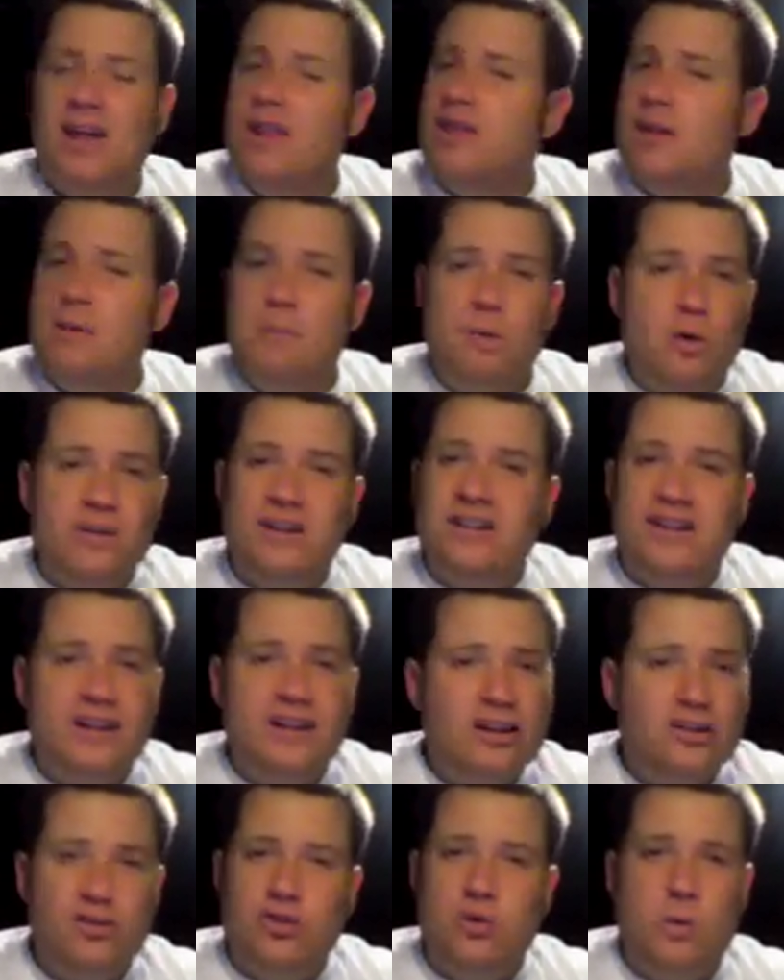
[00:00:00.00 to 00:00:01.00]
The movie
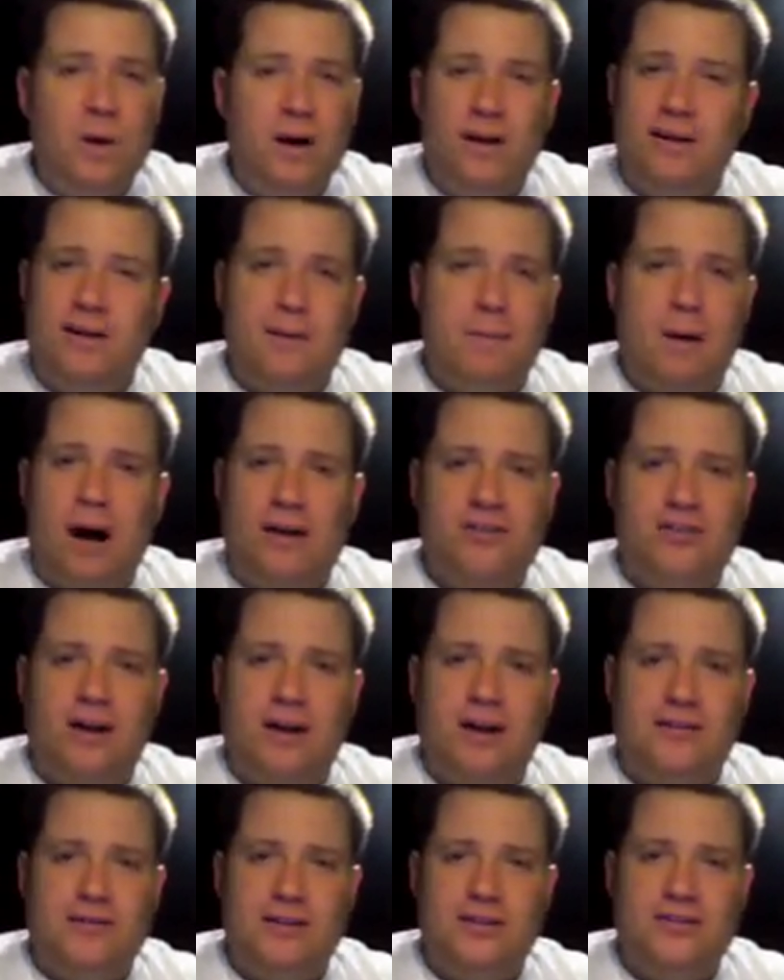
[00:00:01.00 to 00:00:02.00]
didn't do well in the box
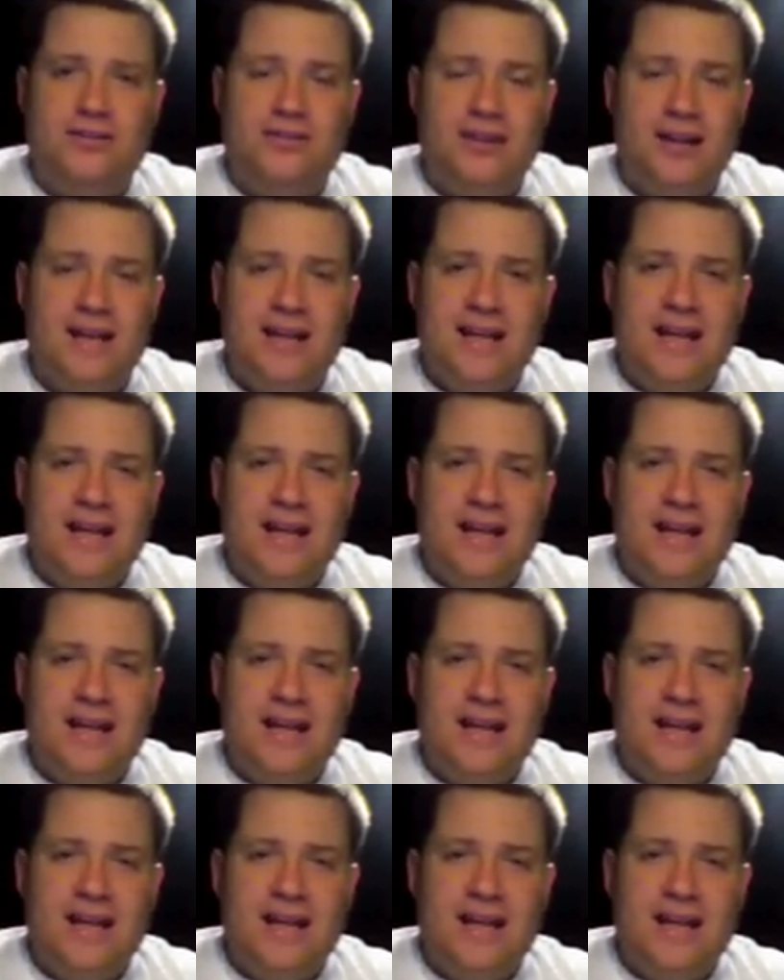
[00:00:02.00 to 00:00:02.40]
office.